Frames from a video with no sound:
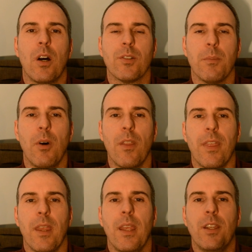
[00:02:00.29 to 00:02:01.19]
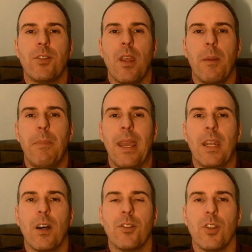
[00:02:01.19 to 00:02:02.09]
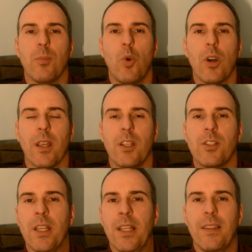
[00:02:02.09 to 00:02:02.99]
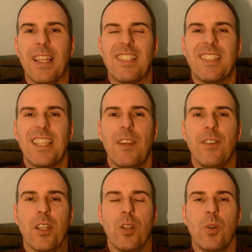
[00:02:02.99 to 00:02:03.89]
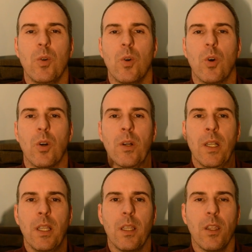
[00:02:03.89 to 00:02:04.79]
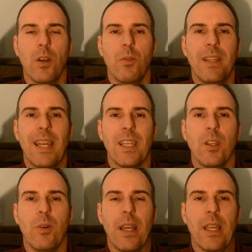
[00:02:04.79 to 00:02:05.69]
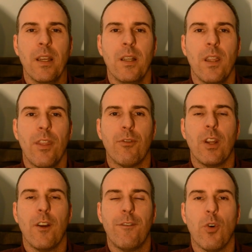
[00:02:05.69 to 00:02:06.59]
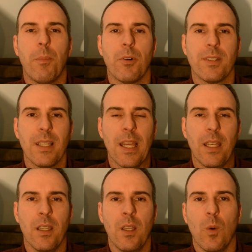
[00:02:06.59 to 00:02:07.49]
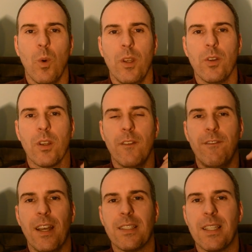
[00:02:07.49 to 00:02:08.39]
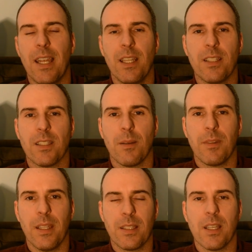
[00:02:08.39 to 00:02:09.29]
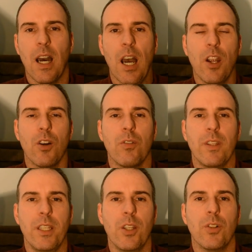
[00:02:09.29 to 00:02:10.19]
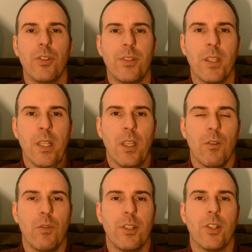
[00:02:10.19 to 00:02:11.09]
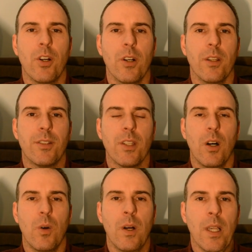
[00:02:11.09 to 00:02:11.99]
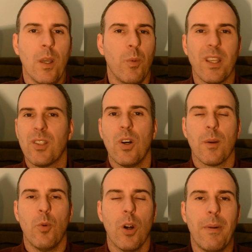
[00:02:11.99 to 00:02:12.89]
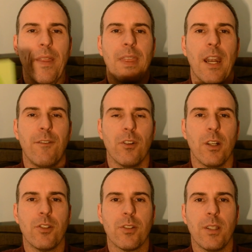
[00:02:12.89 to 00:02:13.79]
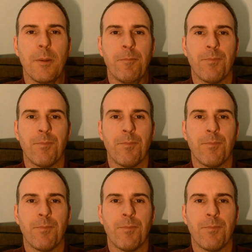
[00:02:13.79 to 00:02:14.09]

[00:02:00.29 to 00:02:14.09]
dollars dollars a month and, and pay it onto your mortgage that's saving you or, you know, netting you a three or 4% when you can invest that into something that's a higher yield return. So we can talk more about that if you're interested.